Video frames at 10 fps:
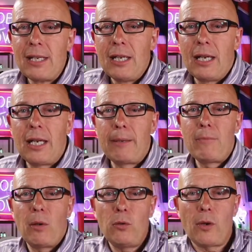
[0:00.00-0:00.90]

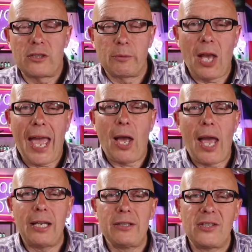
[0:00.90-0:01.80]
Who else have we got?
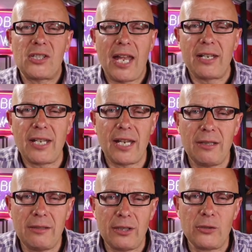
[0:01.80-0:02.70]
Alan
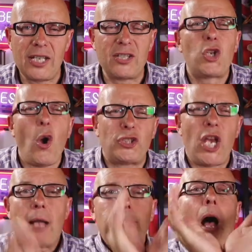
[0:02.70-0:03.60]
Sandell, who says,
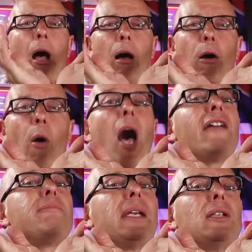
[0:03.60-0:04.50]
gotcha! Uh-oh,
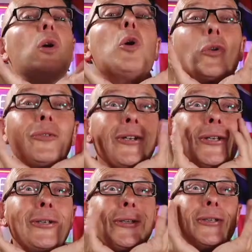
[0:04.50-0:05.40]
I've been caught.
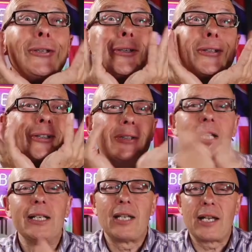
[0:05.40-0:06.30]

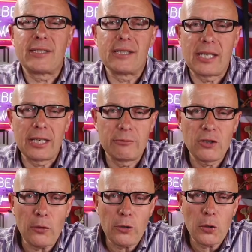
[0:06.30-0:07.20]
Nice to see you.
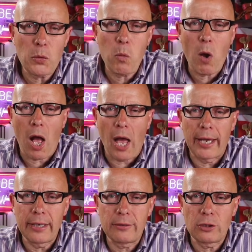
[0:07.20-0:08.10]
Don't know
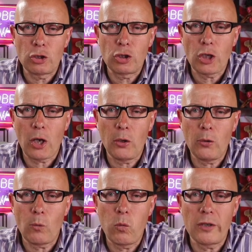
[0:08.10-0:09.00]
why the
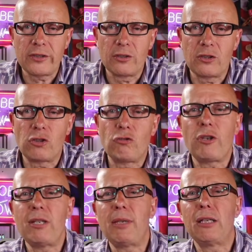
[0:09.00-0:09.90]
show wasn't
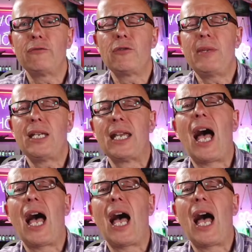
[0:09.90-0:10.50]
streaming for me.